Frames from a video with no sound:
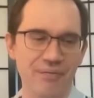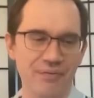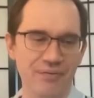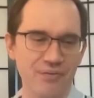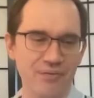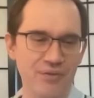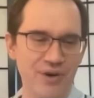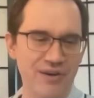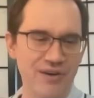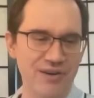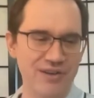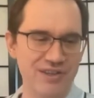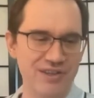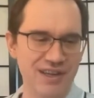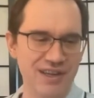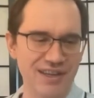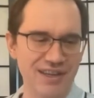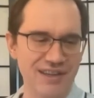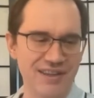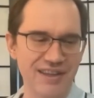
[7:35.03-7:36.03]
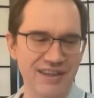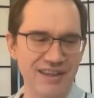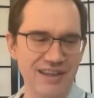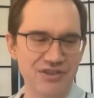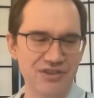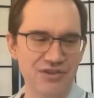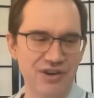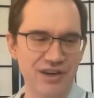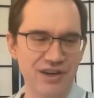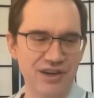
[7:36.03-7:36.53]
Whereas the
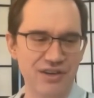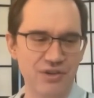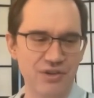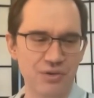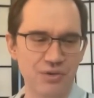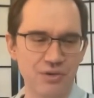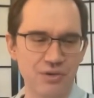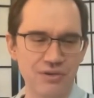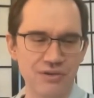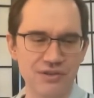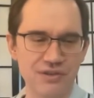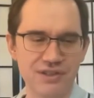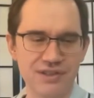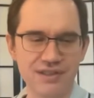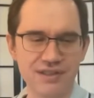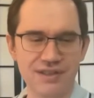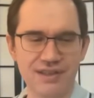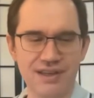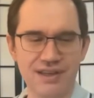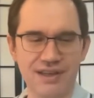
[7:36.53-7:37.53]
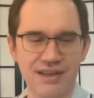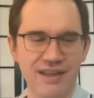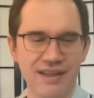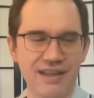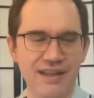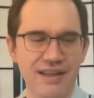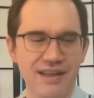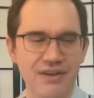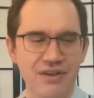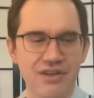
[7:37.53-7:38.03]
electronic tools,
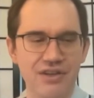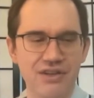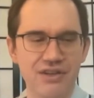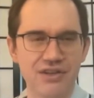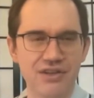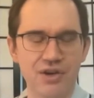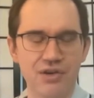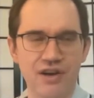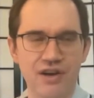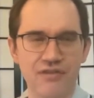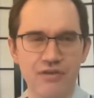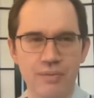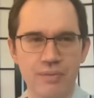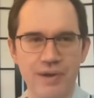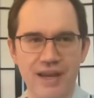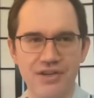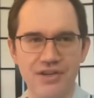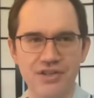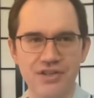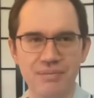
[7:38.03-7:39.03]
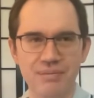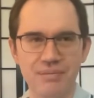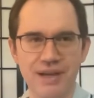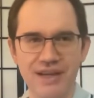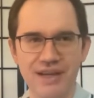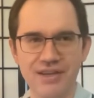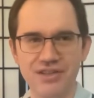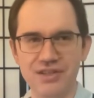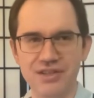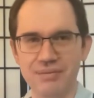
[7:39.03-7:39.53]
they allow you to just go on for pages and
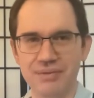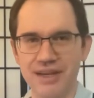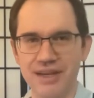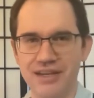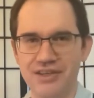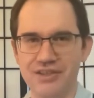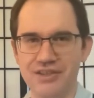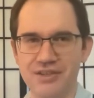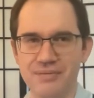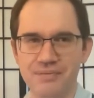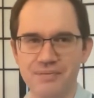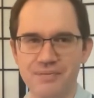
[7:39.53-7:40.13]
pages and pages.